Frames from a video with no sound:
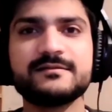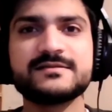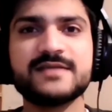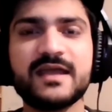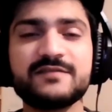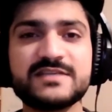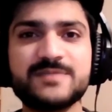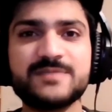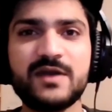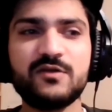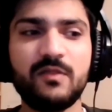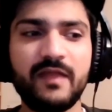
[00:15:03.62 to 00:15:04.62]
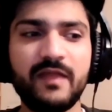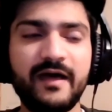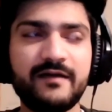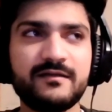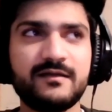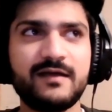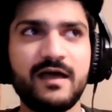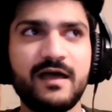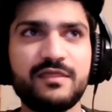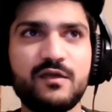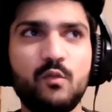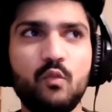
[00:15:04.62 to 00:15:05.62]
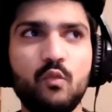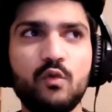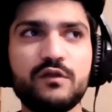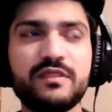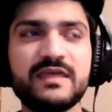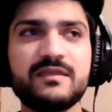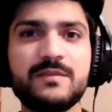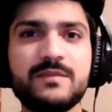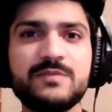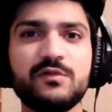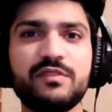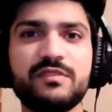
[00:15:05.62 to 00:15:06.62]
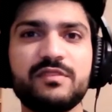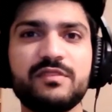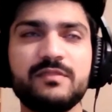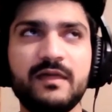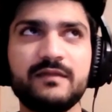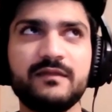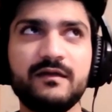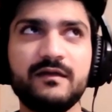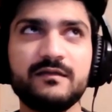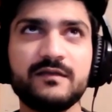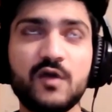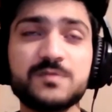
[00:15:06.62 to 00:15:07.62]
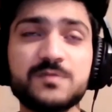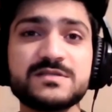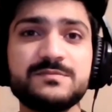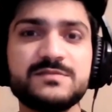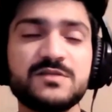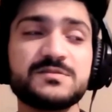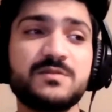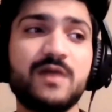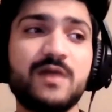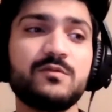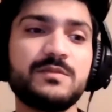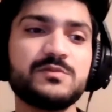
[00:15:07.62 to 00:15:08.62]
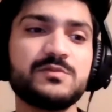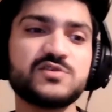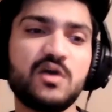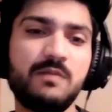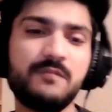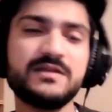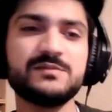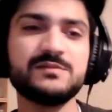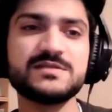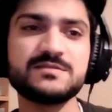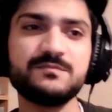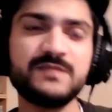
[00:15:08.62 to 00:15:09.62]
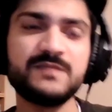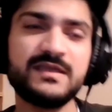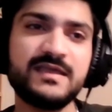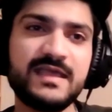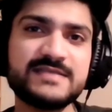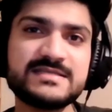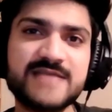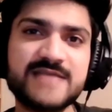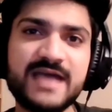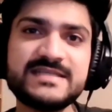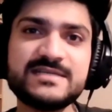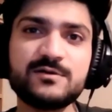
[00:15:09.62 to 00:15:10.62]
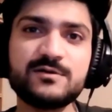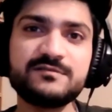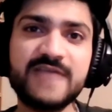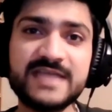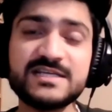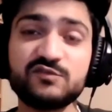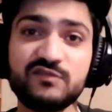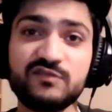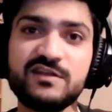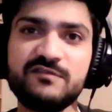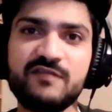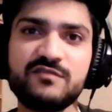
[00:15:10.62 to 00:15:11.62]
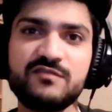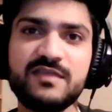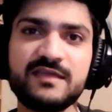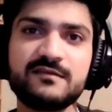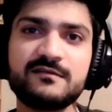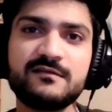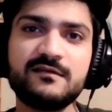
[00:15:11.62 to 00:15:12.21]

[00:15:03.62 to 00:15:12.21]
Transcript: to kind of expand on that, I think one thing that people that comes to mind when people talk about minimalism is this idea of getting rid of everything,